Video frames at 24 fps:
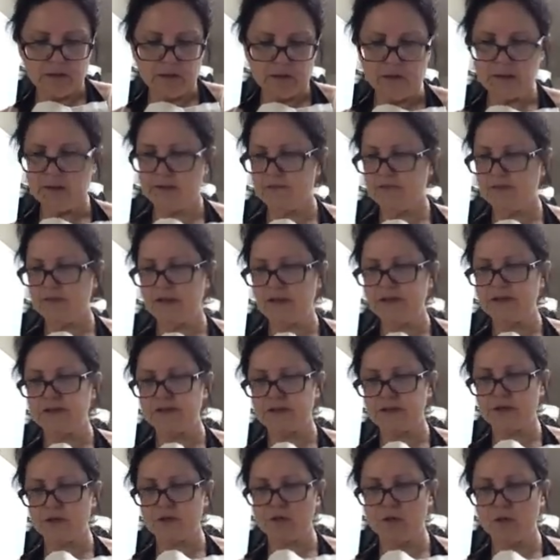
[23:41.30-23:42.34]
if they
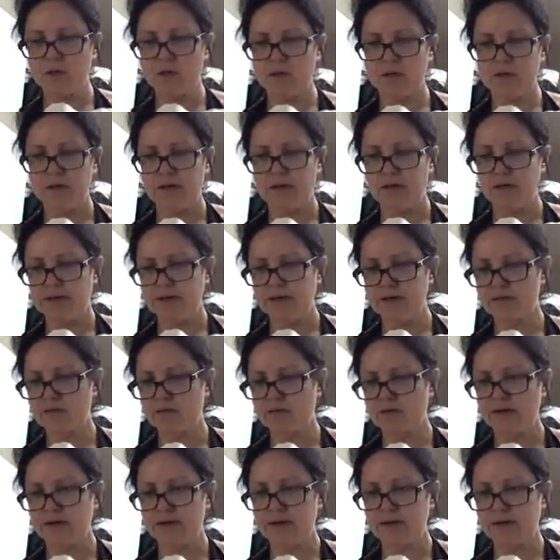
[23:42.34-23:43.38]
do, it is
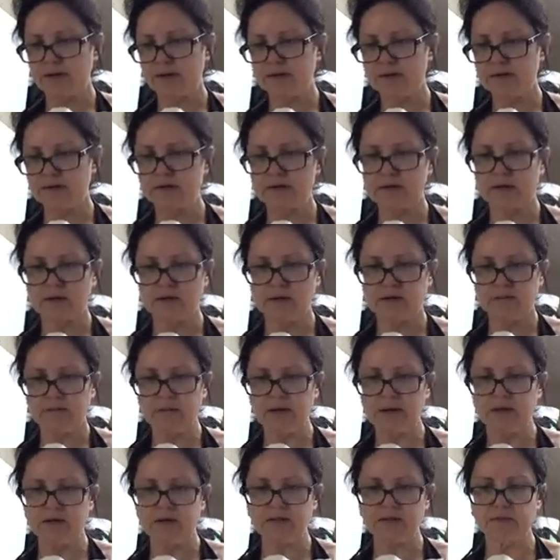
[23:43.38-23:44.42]
what it is. My
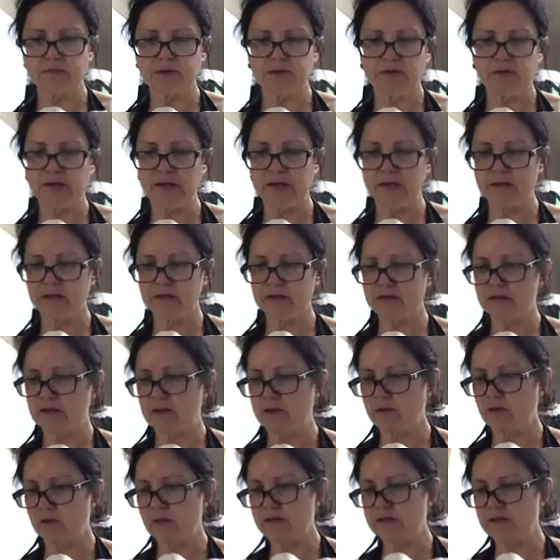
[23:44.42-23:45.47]
husband will eat this
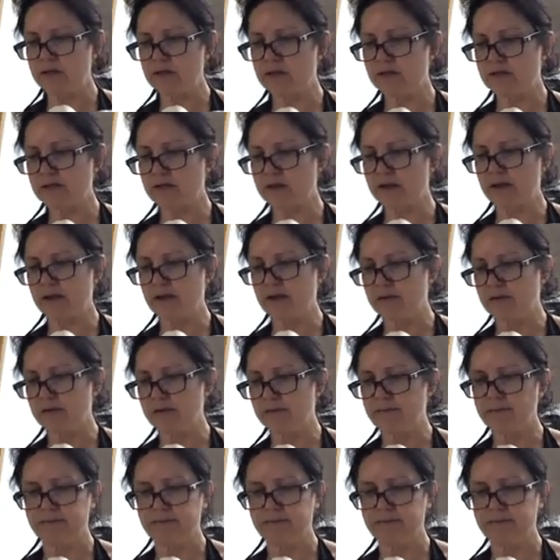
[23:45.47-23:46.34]
anyways. He doesn't care.